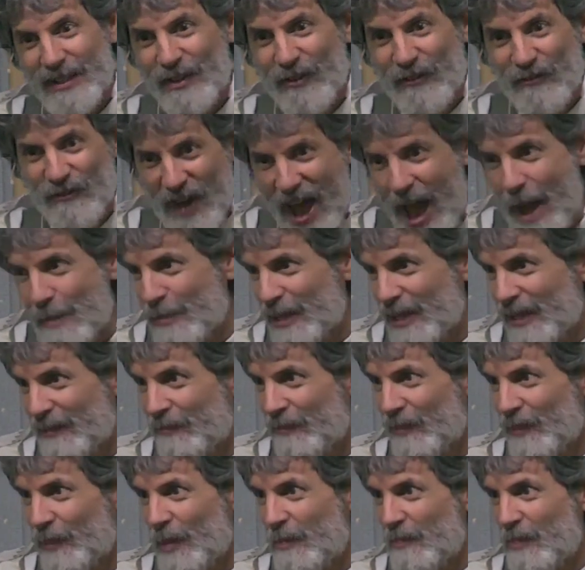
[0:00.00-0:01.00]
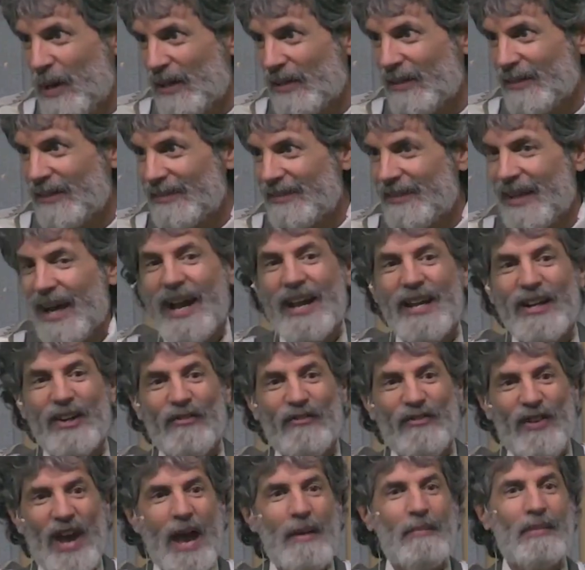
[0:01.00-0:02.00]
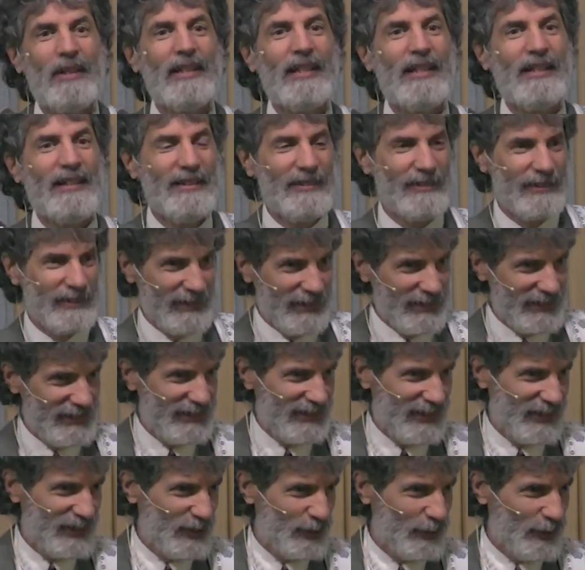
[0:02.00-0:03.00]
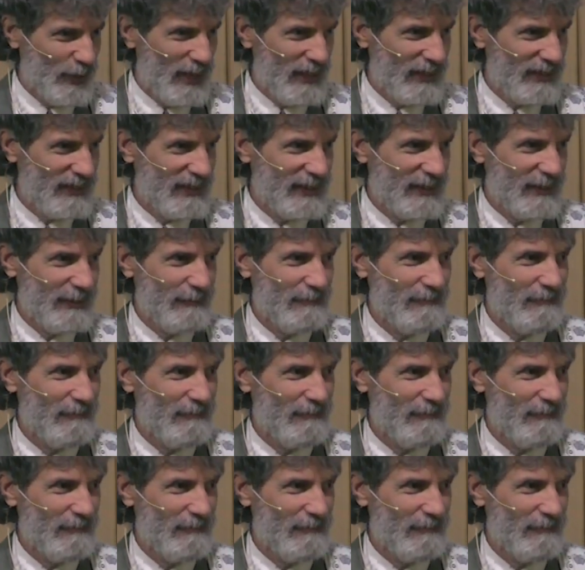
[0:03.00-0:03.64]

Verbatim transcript: in a famine. And be better to die in a famine than under this situation.